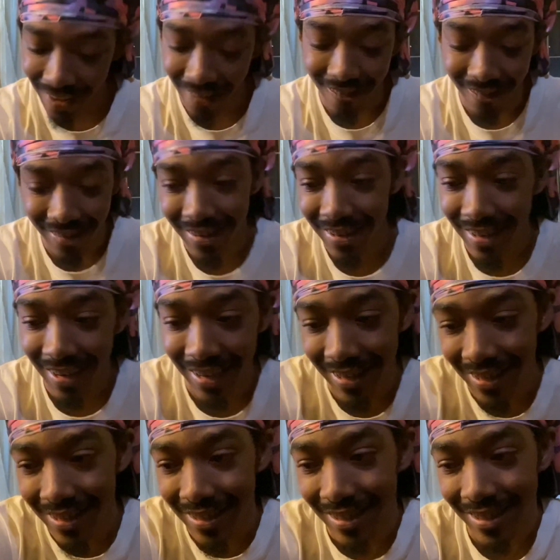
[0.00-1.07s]
really
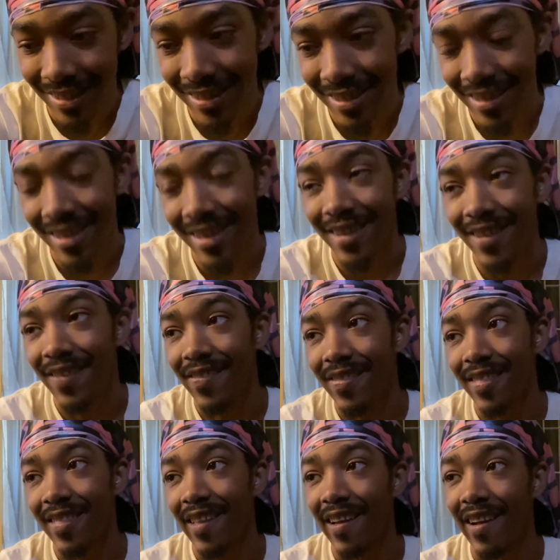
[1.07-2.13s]
liked this.
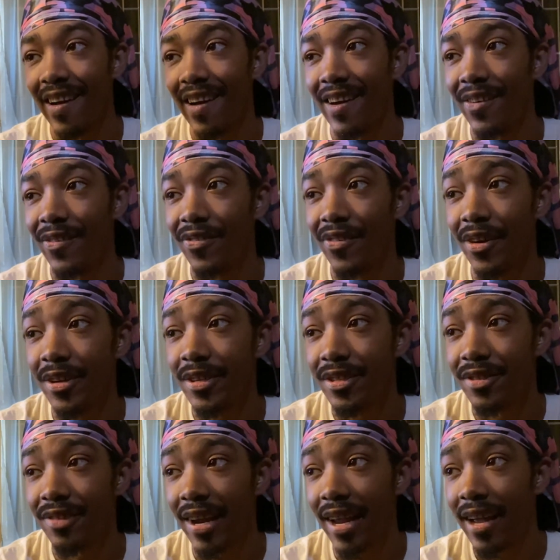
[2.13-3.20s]
First
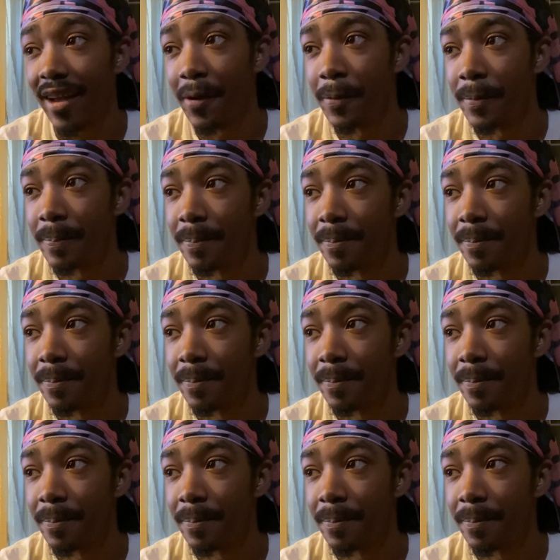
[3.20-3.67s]
round.